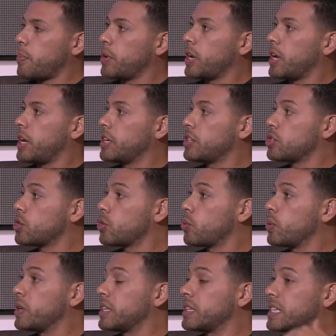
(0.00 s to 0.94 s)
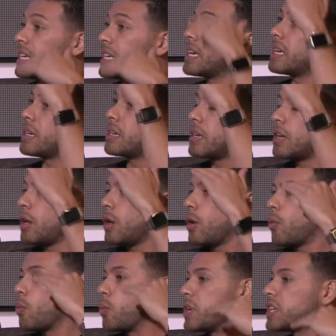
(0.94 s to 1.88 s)
But until we did,
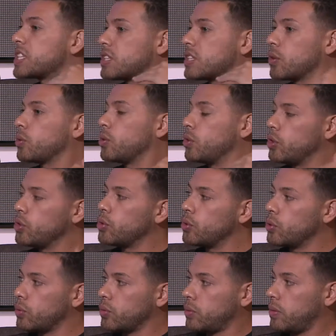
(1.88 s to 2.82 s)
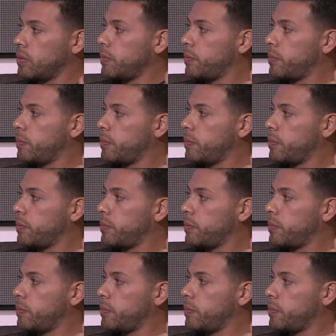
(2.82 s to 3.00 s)
we still knew